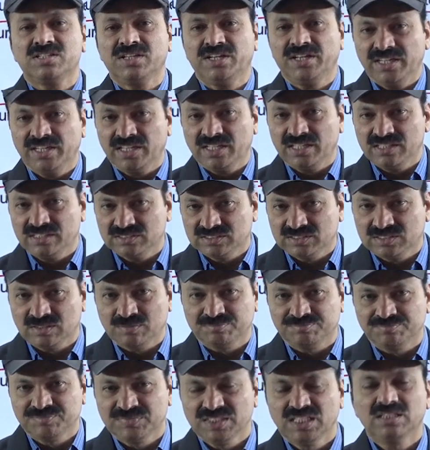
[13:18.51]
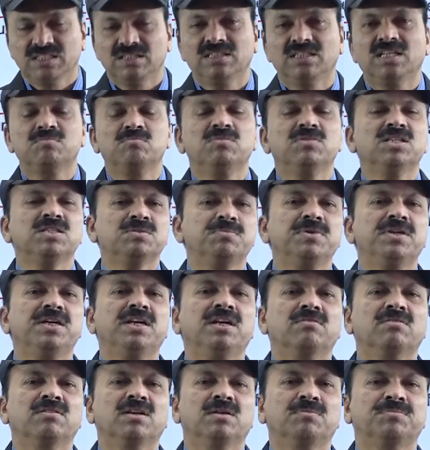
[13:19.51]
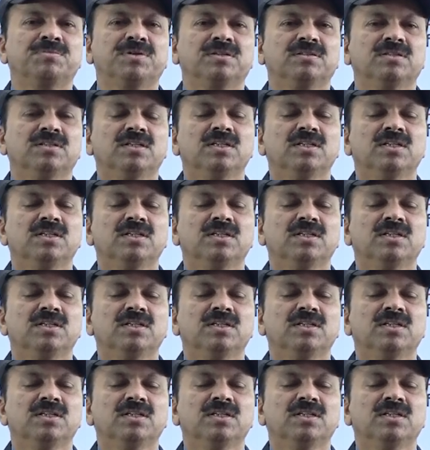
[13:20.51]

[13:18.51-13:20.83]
Indianism. That must be developed.